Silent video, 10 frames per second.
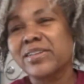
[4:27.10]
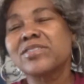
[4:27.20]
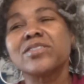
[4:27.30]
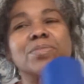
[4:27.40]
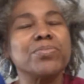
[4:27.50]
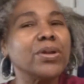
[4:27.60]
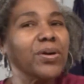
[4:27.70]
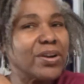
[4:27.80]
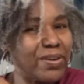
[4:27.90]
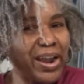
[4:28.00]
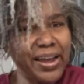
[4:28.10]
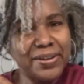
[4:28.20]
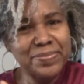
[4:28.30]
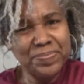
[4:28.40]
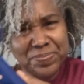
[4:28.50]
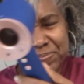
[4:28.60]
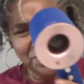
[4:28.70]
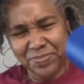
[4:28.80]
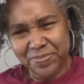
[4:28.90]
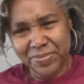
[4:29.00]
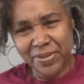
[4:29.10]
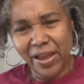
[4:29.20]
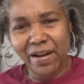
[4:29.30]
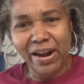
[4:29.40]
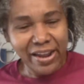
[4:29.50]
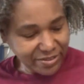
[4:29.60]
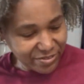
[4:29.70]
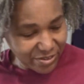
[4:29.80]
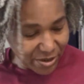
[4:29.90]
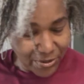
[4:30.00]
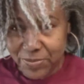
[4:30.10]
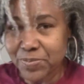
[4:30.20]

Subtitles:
to blow it around. Alright, so